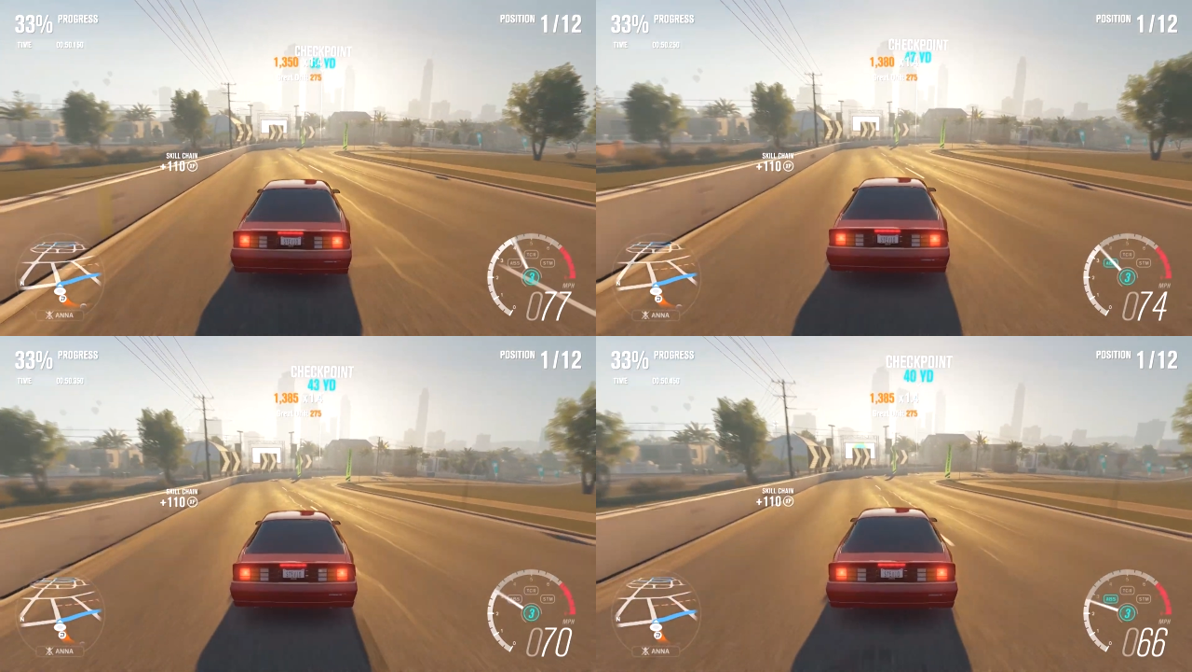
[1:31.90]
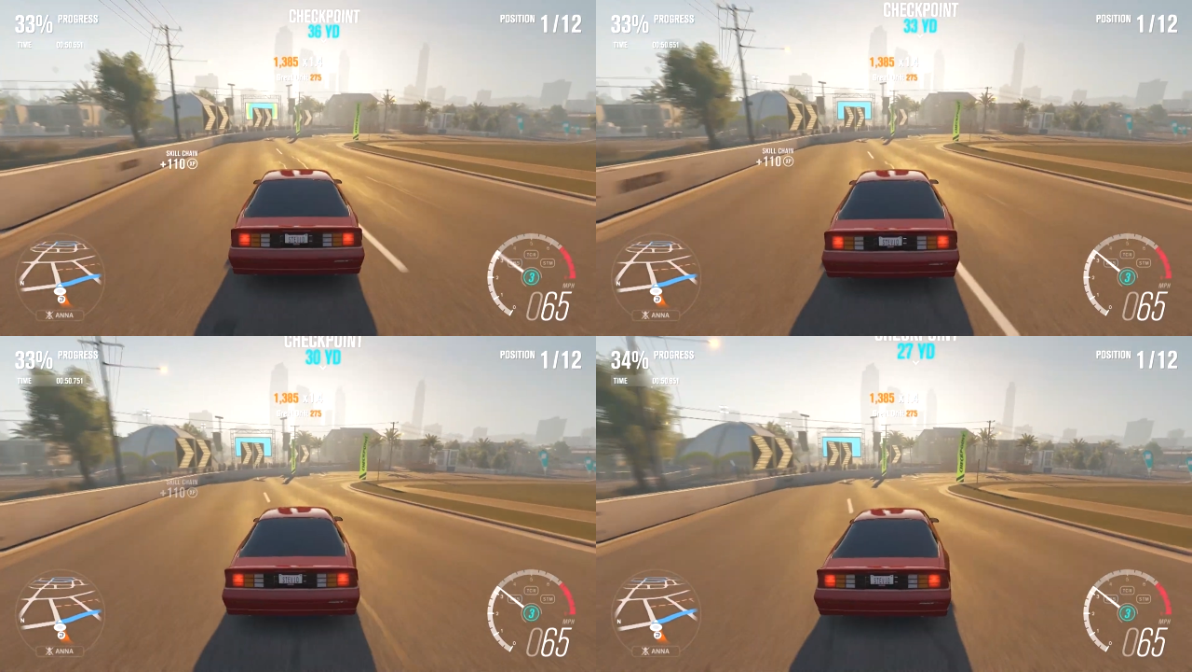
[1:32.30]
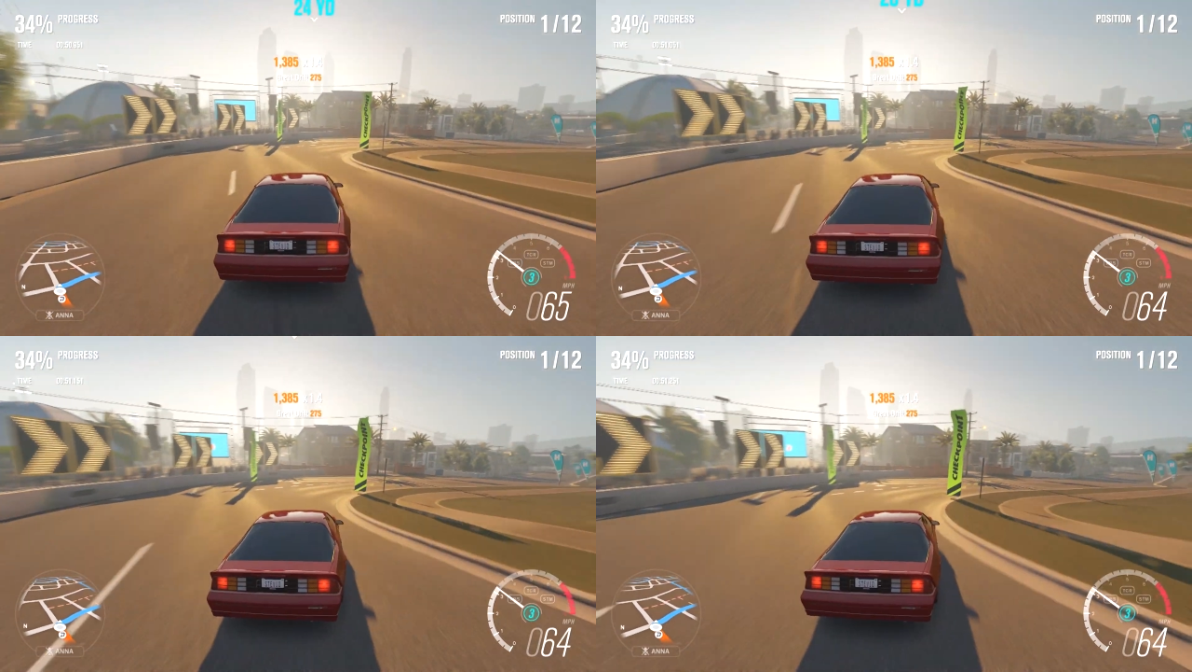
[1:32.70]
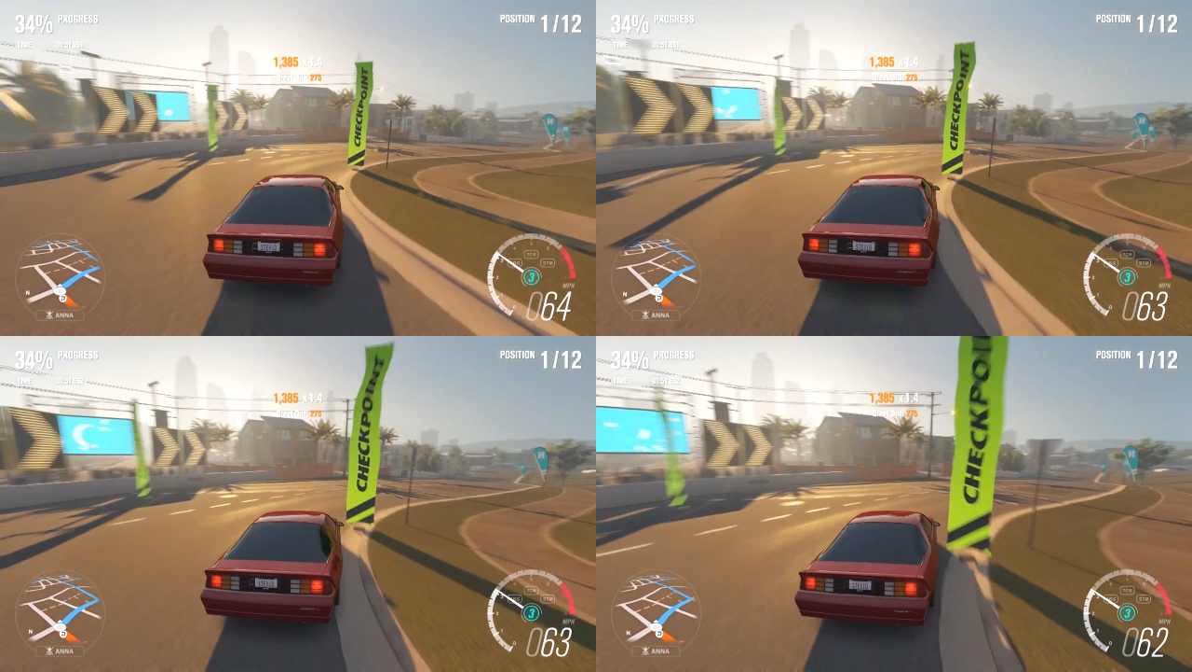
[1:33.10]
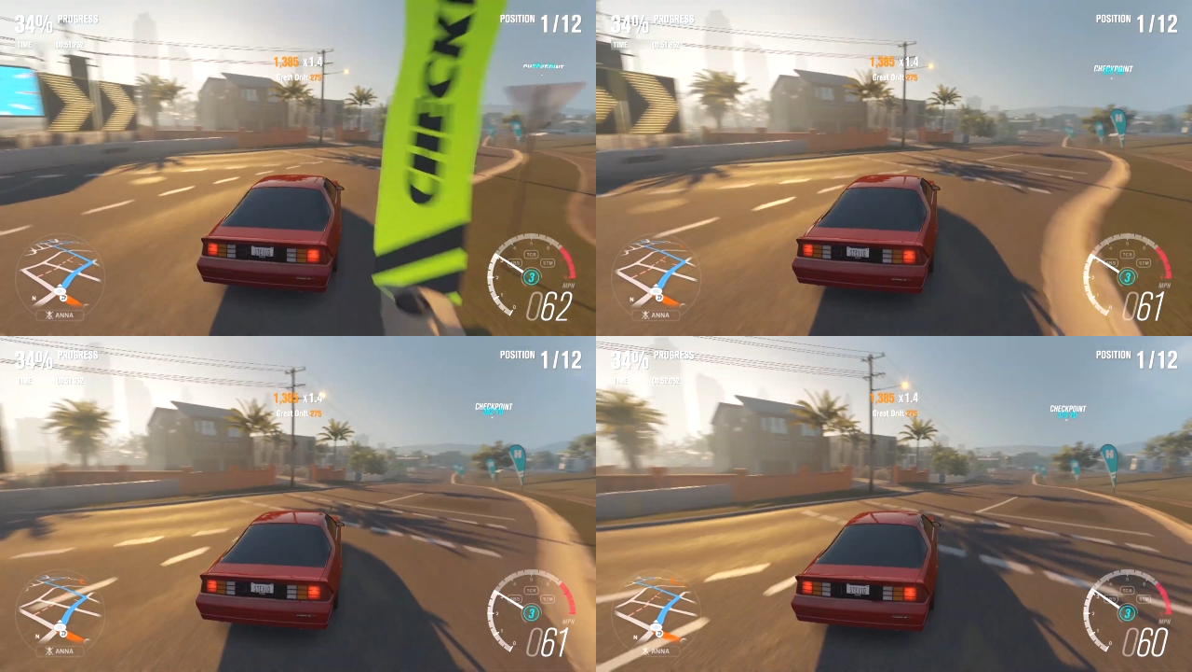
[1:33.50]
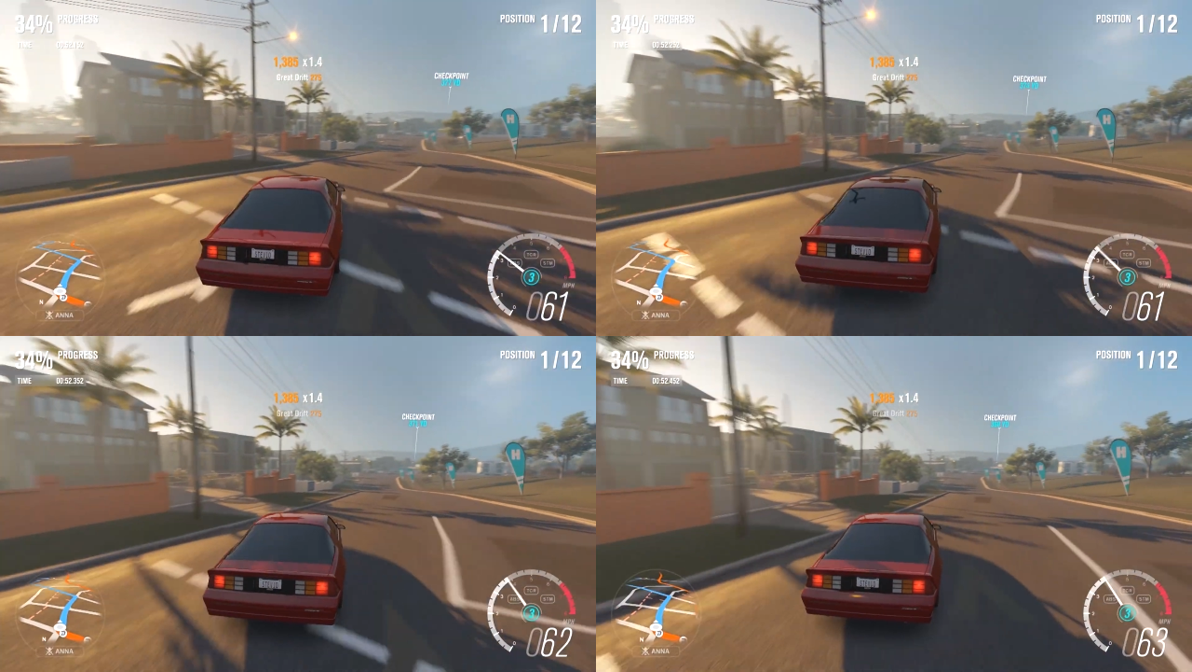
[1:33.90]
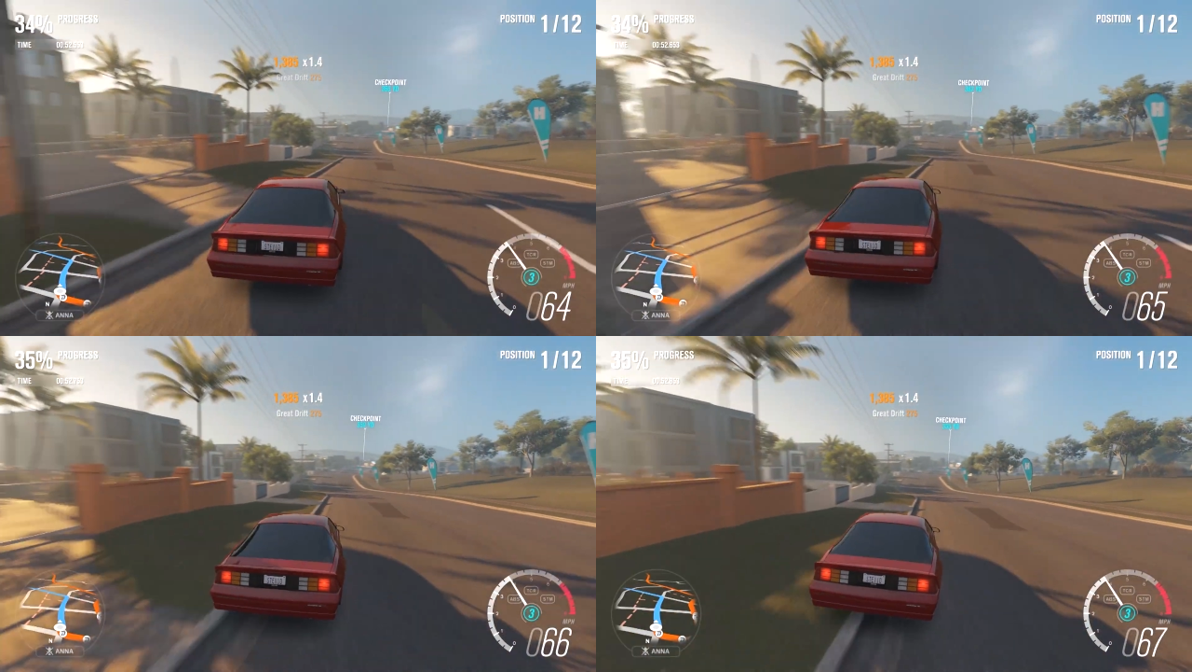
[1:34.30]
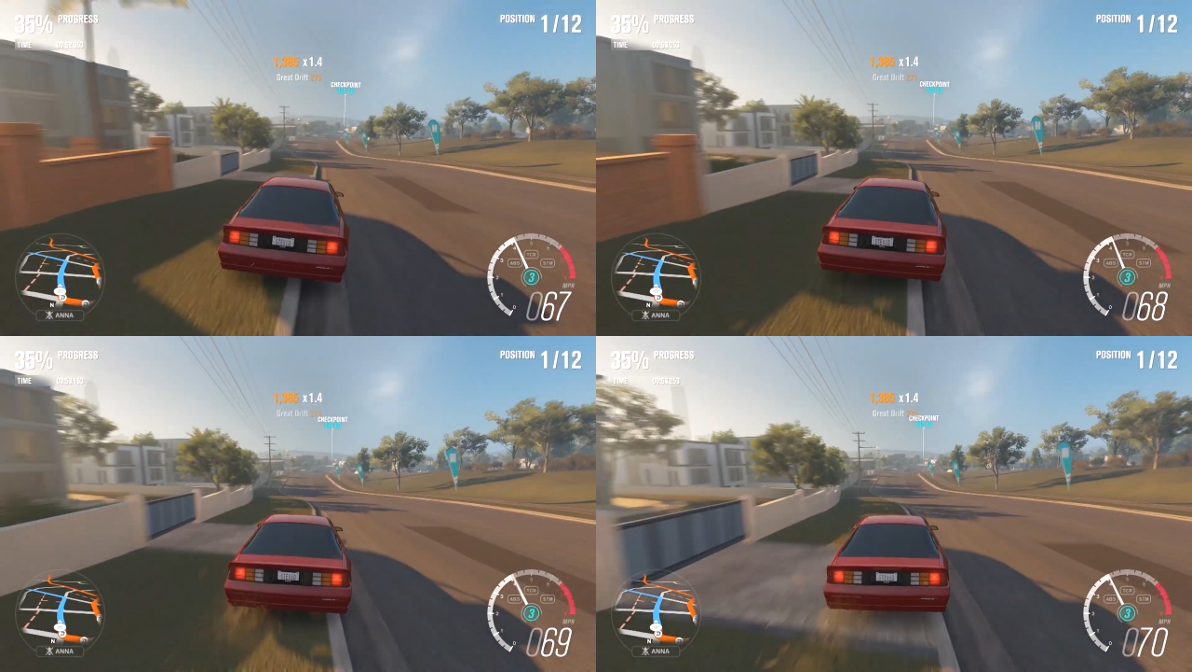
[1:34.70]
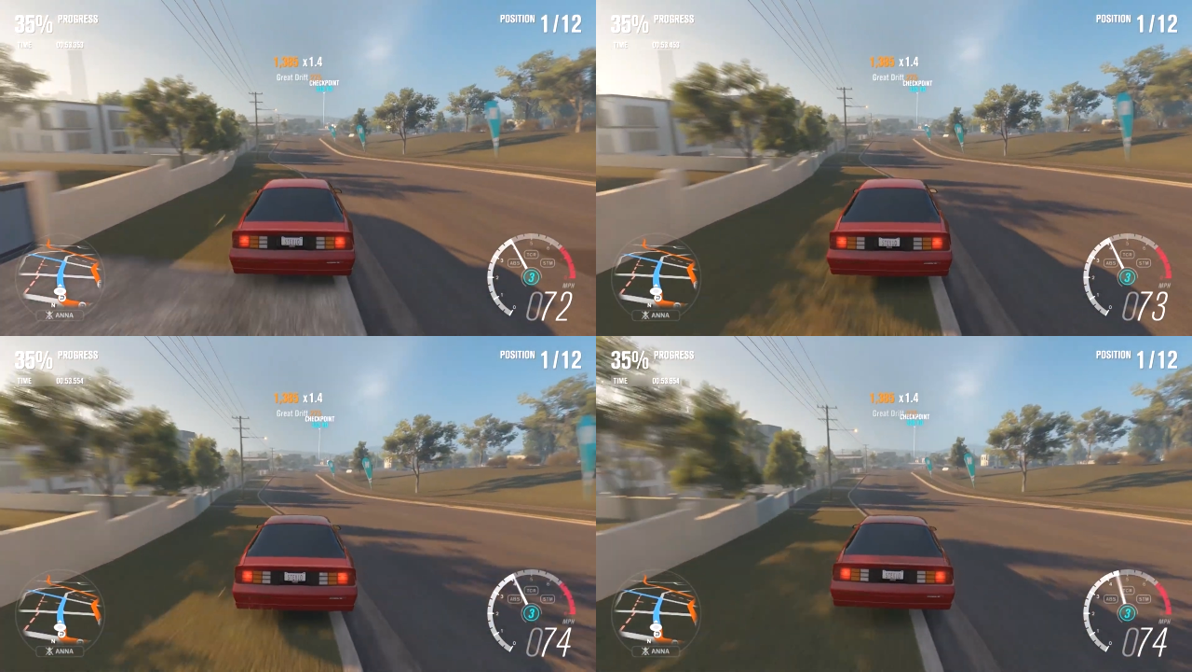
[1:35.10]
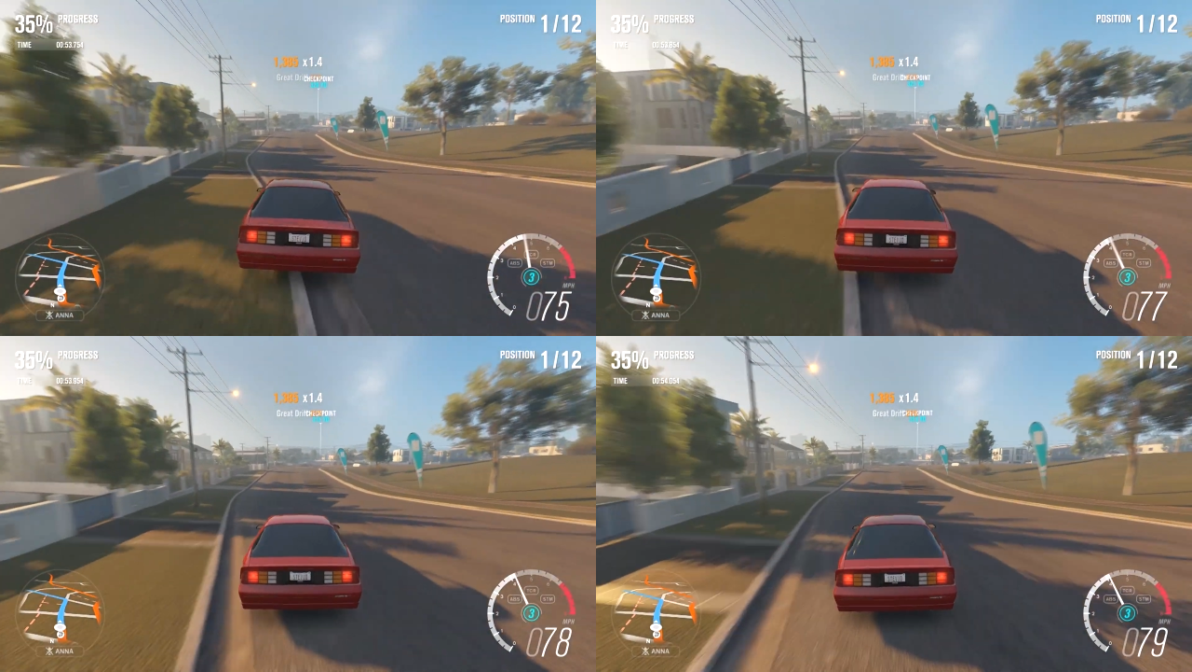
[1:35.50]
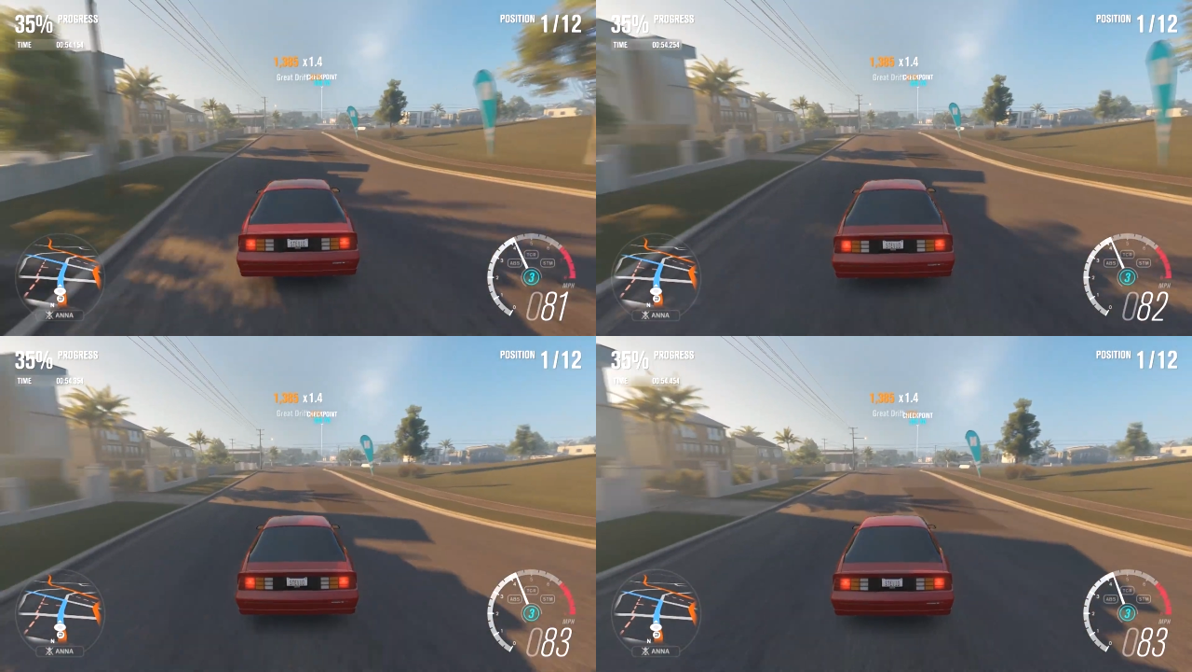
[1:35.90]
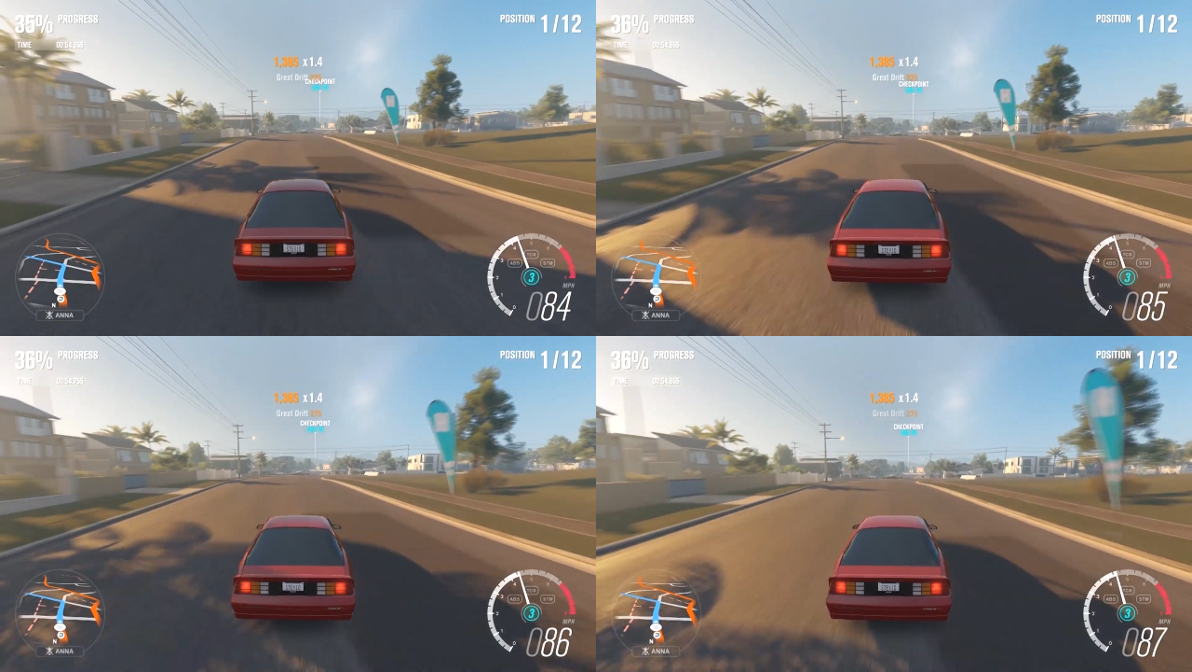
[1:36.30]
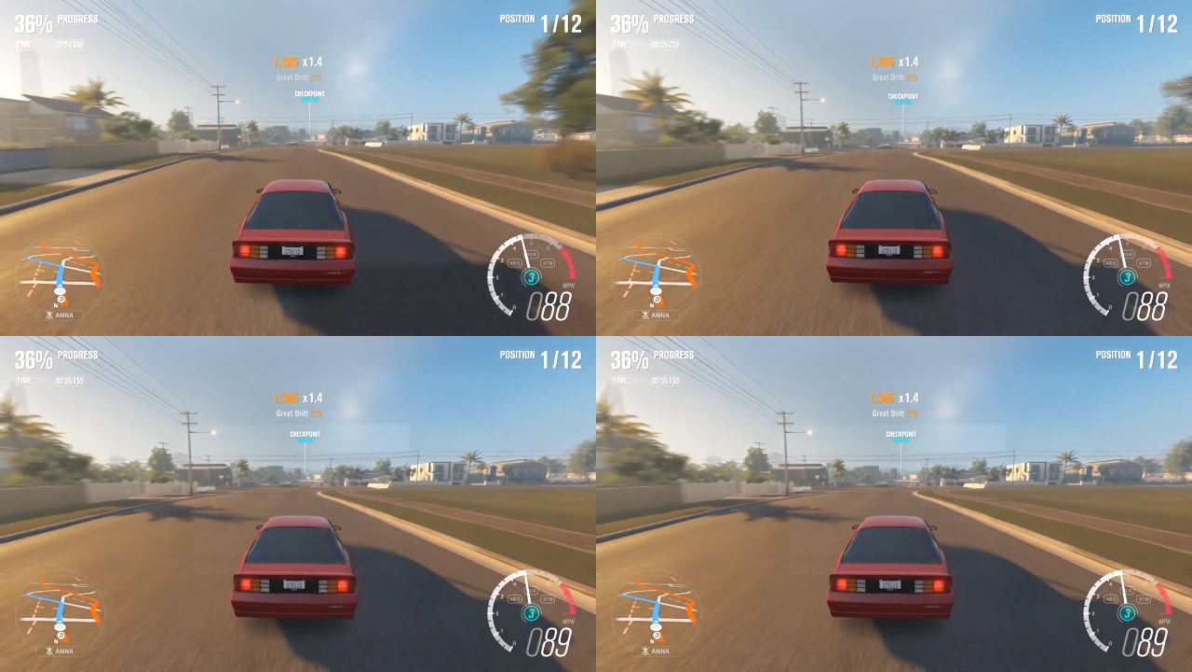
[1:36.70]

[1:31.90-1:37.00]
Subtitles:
(no speaker visible)